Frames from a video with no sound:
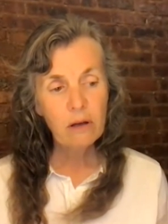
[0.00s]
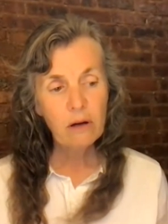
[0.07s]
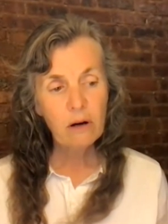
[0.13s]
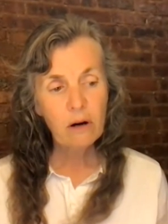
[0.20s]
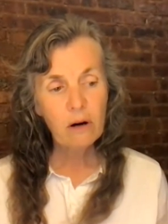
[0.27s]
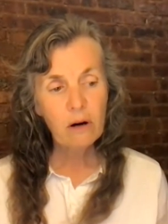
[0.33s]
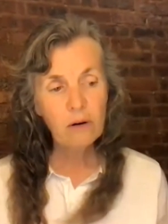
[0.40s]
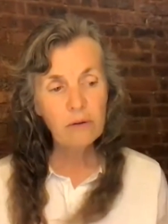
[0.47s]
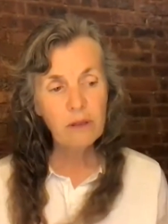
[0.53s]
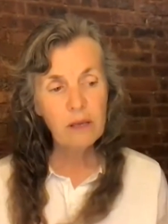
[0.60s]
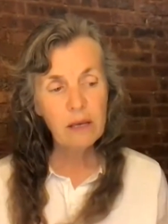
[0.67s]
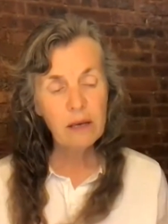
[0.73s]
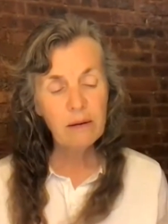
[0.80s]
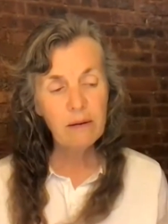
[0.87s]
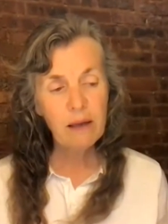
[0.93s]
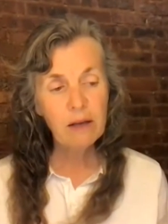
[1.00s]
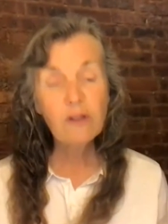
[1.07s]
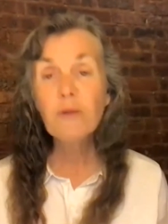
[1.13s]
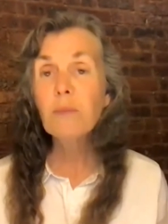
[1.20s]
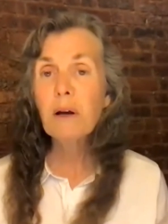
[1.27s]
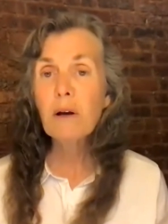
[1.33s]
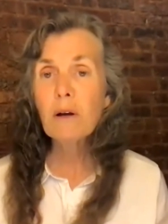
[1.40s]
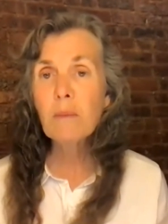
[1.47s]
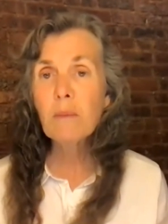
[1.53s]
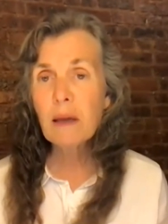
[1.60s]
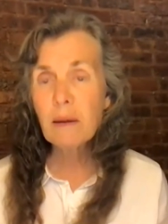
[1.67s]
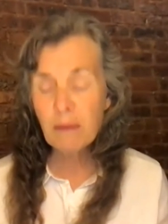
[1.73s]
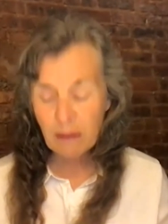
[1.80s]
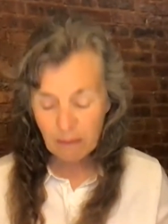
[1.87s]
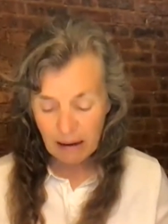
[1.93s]
are the experiment
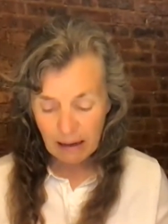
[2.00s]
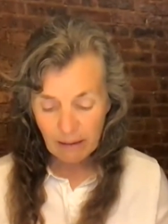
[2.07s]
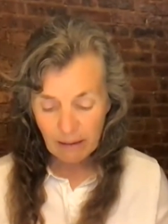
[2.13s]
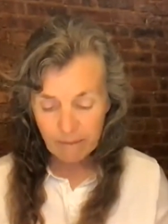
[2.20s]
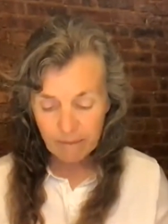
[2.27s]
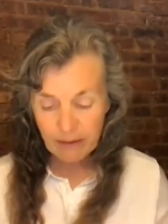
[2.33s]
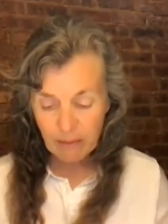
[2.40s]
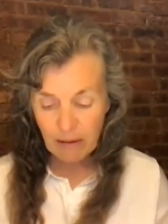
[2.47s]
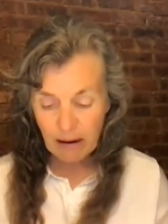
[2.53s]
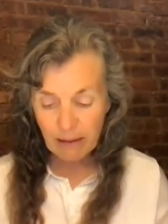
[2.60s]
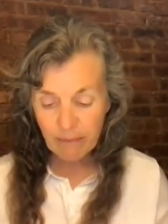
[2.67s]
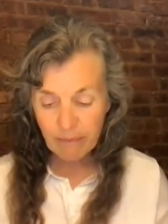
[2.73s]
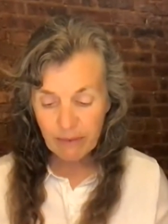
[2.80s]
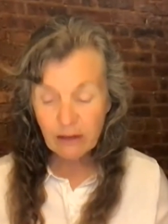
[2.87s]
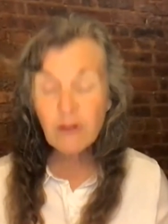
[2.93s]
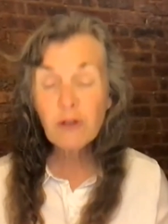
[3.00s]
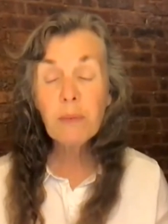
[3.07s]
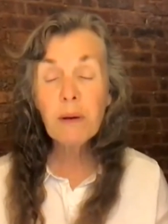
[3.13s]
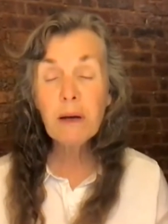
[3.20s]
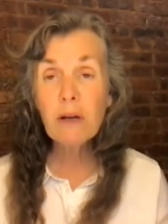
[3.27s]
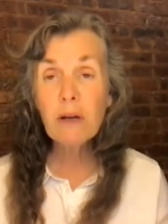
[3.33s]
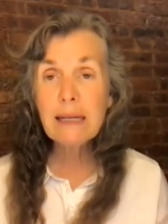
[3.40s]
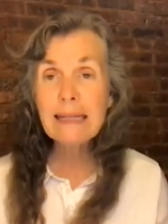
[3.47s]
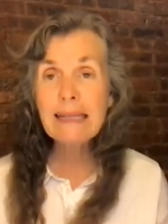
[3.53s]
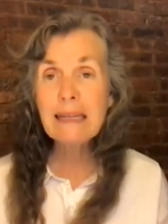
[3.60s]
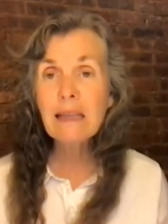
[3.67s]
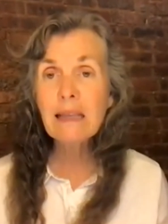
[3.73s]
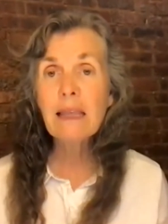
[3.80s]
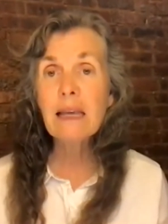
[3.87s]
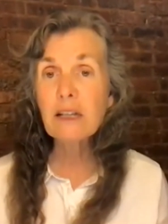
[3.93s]
am I am I
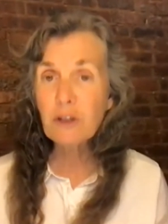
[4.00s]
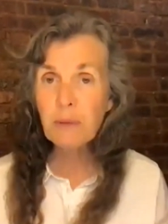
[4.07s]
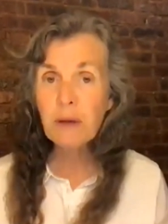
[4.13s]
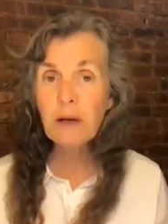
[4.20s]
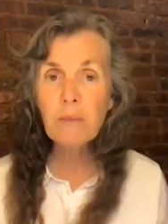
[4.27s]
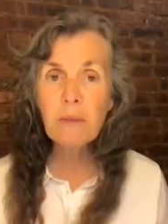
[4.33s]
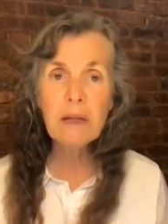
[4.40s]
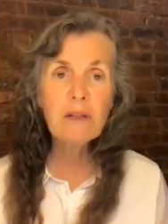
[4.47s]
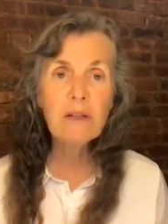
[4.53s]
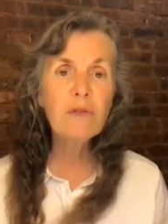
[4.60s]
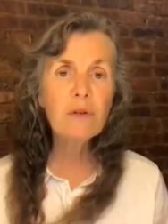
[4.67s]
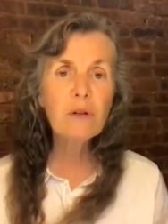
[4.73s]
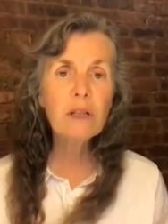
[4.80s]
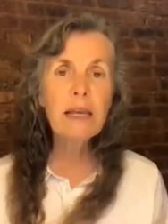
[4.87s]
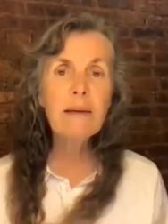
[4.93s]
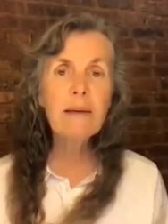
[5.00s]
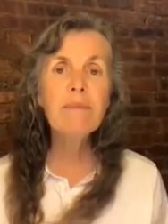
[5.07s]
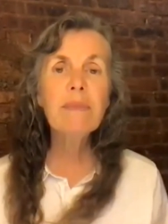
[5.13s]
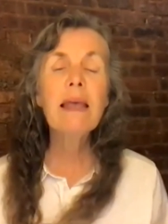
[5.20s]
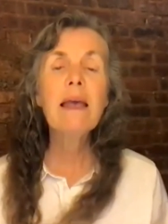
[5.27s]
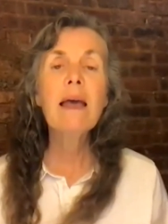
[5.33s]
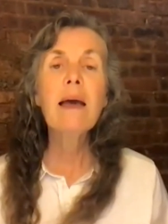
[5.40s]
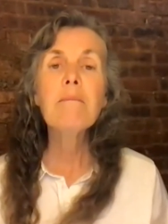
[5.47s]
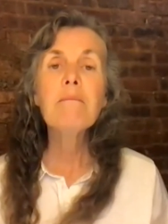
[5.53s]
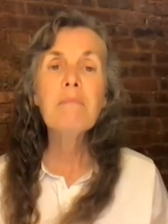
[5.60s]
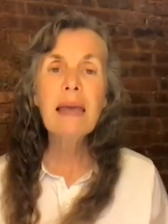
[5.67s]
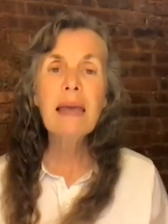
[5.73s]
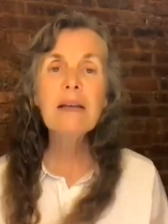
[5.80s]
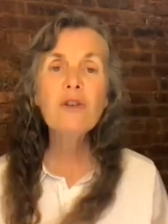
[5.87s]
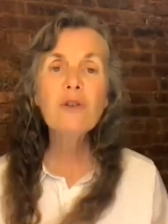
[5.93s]
experiencing the experiments fully?
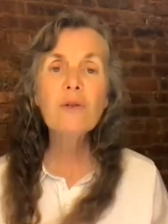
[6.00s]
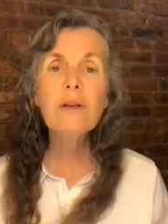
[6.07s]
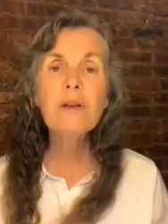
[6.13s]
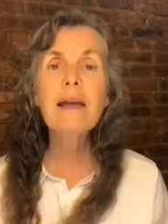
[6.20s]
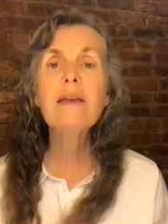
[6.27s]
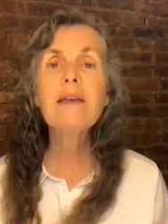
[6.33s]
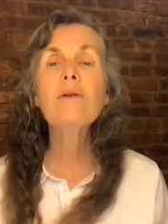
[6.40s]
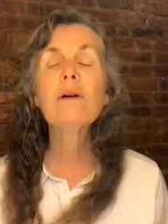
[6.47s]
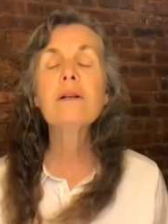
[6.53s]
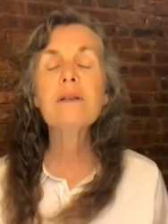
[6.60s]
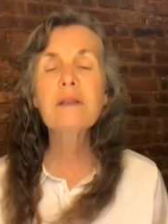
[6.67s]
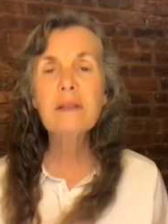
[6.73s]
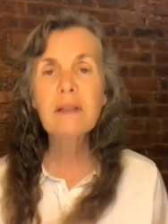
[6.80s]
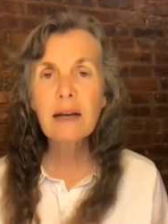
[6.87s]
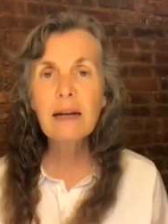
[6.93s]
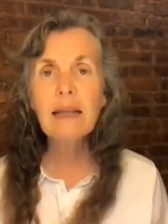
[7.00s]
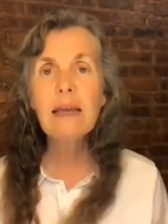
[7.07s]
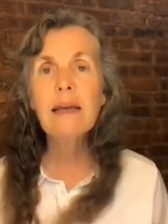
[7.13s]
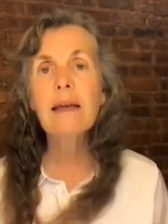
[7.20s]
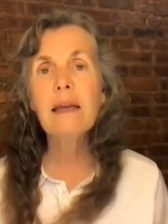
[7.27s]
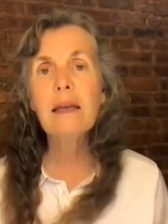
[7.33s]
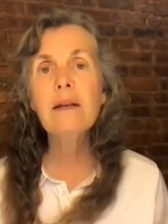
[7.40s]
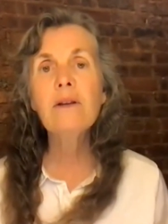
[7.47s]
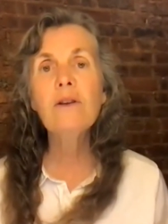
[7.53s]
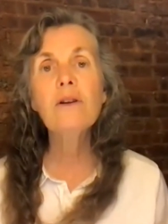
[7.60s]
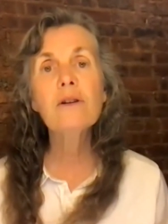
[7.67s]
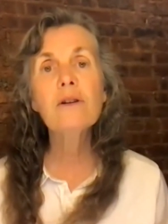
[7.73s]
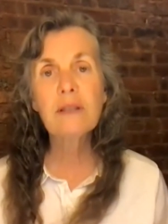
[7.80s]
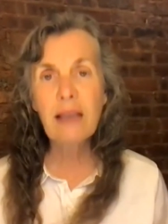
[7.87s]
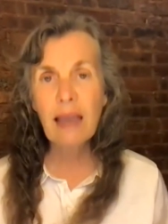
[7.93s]
Make sure that you are studying in
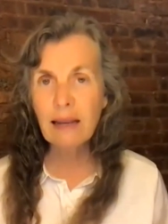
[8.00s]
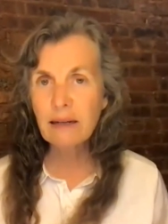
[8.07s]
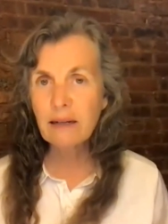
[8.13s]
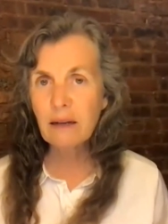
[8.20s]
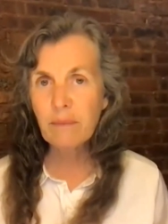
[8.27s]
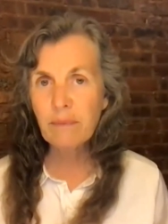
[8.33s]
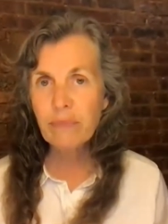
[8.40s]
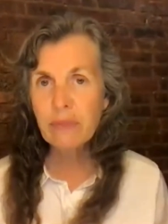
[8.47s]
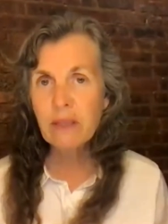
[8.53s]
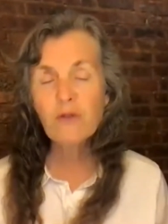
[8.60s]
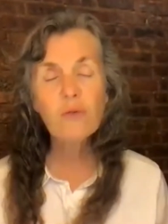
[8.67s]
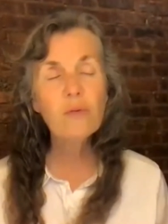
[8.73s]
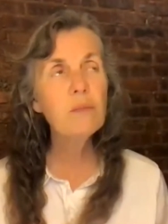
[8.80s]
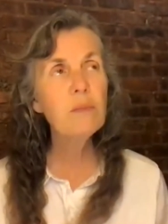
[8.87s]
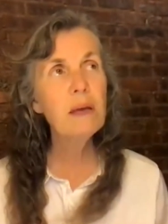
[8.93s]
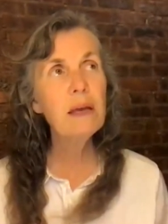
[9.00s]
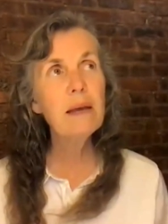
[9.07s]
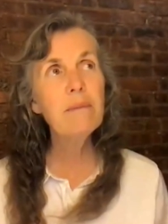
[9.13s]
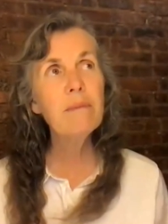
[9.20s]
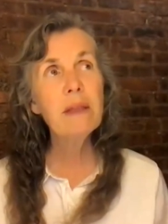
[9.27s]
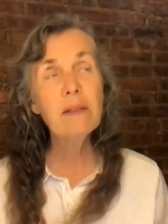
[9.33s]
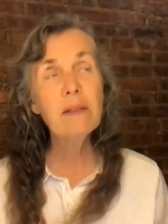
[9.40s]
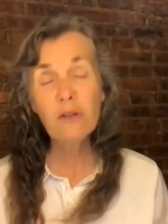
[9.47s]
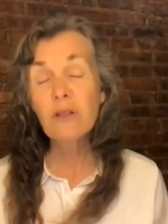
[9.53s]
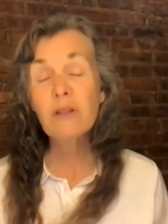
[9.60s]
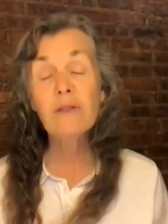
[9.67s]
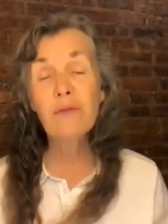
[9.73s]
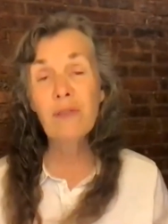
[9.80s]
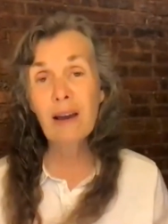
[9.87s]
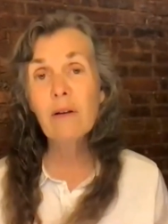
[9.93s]
your sanctum. This will be this
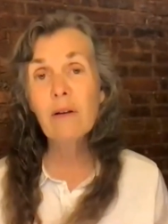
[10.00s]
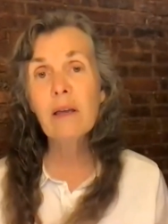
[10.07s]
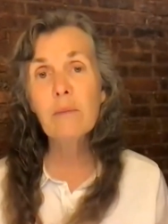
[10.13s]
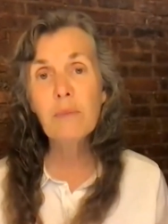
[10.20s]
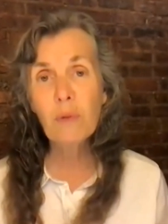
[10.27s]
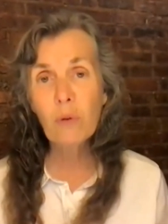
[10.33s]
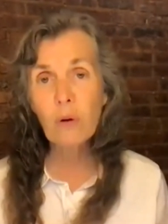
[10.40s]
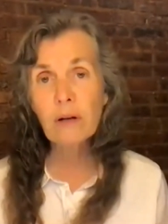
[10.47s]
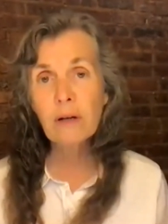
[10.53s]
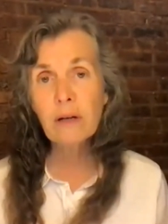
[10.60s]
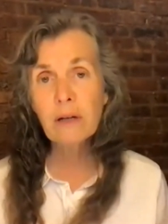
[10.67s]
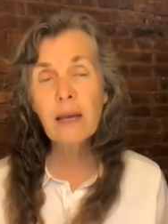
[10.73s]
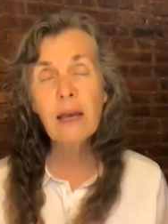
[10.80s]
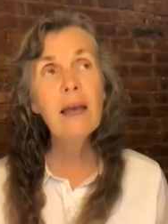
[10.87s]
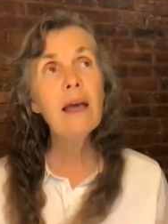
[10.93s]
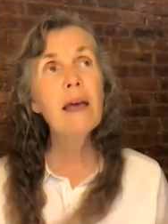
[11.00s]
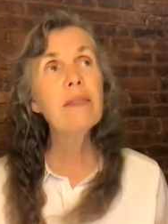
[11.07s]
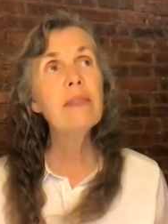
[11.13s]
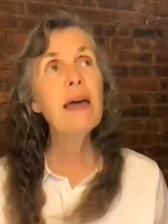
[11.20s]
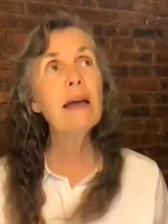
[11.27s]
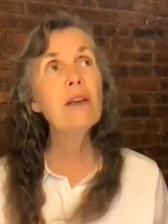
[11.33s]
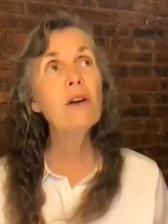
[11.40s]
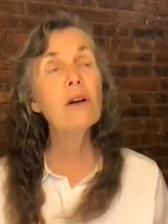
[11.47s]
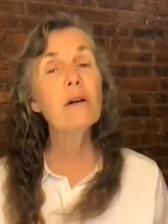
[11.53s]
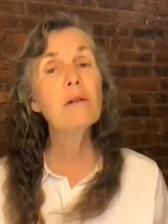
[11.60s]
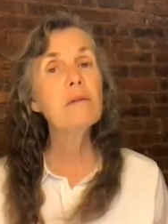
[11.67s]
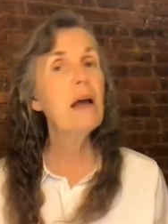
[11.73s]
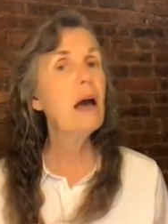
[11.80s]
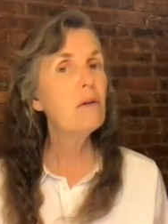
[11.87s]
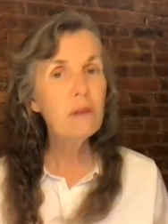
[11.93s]
is very important that you're
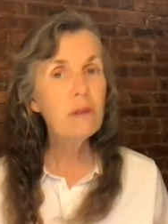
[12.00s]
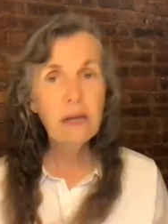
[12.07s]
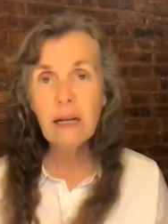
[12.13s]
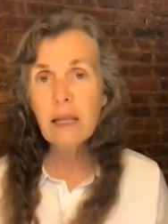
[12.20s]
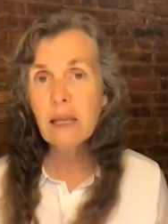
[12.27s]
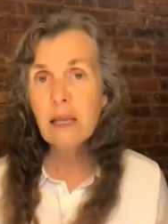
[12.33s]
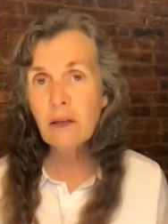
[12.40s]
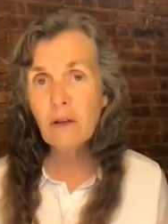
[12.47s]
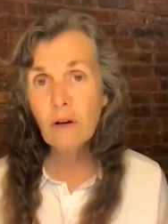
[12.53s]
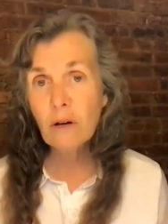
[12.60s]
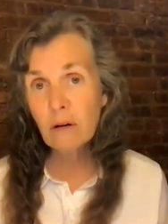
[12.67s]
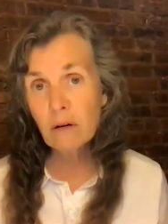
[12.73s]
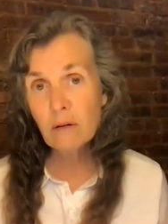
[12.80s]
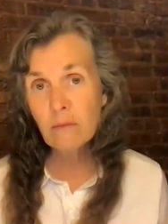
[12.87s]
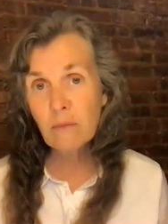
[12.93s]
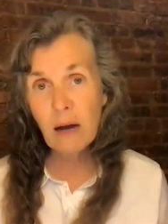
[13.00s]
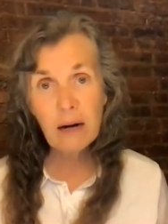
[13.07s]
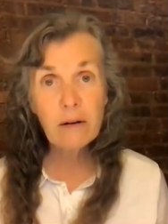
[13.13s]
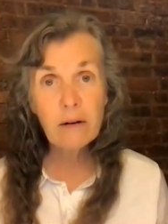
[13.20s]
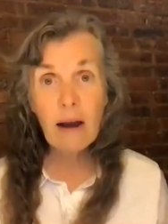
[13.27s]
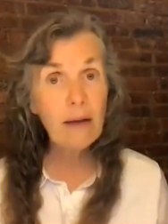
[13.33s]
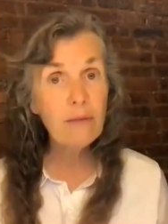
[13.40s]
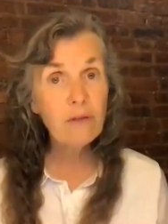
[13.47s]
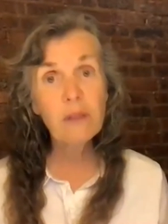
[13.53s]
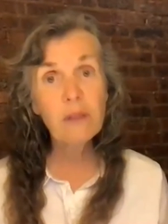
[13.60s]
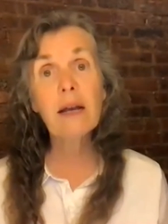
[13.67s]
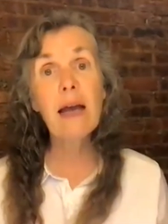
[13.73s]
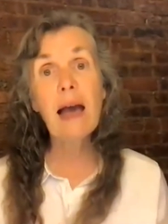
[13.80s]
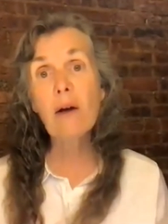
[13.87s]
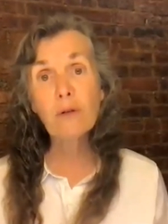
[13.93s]
not reading your monographs on the
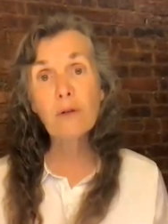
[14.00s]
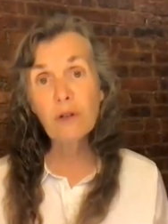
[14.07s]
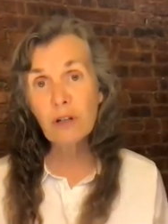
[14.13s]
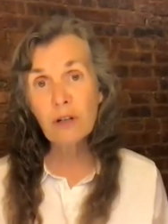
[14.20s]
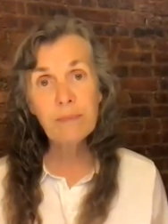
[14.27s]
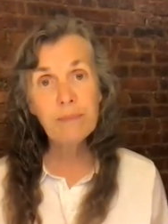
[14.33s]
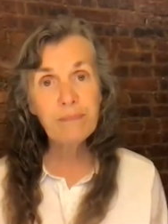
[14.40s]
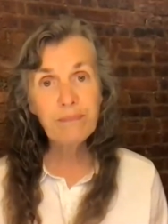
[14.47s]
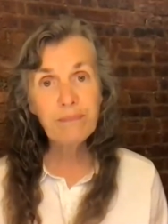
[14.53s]
couch,